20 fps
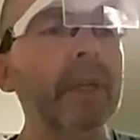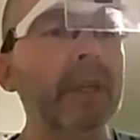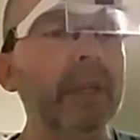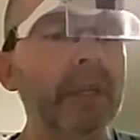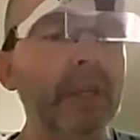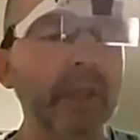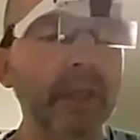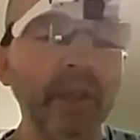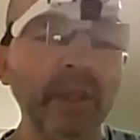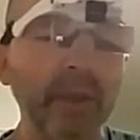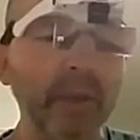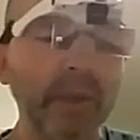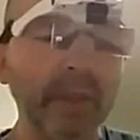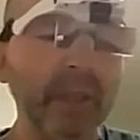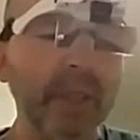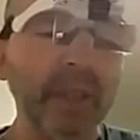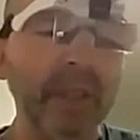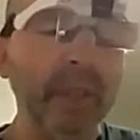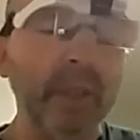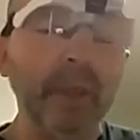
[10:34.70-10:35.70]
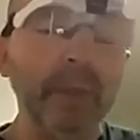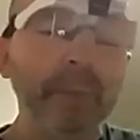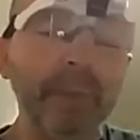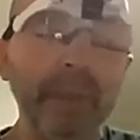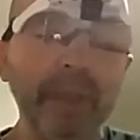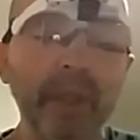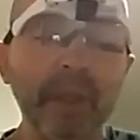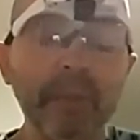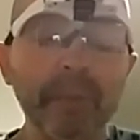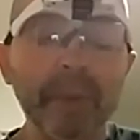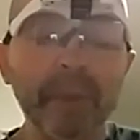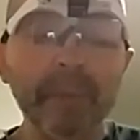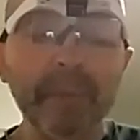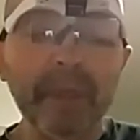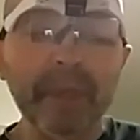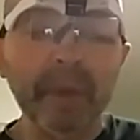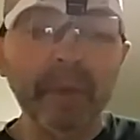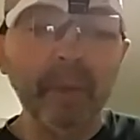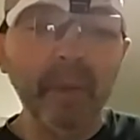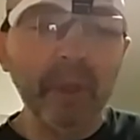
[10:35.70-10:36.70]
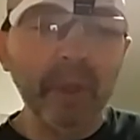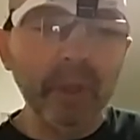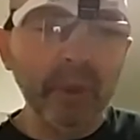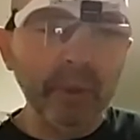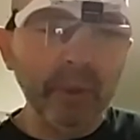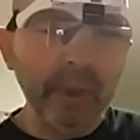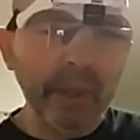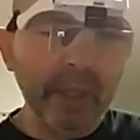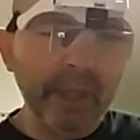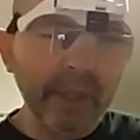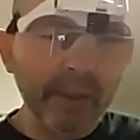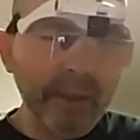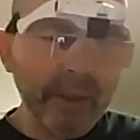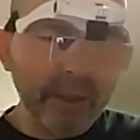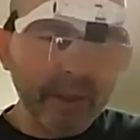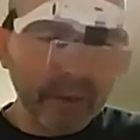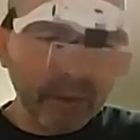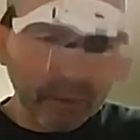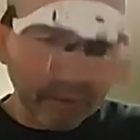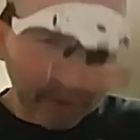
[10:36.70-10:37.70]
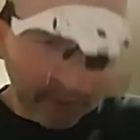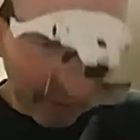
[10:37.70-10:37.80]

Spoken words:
I can hold it here. I'm going to be making one coil out of this, so I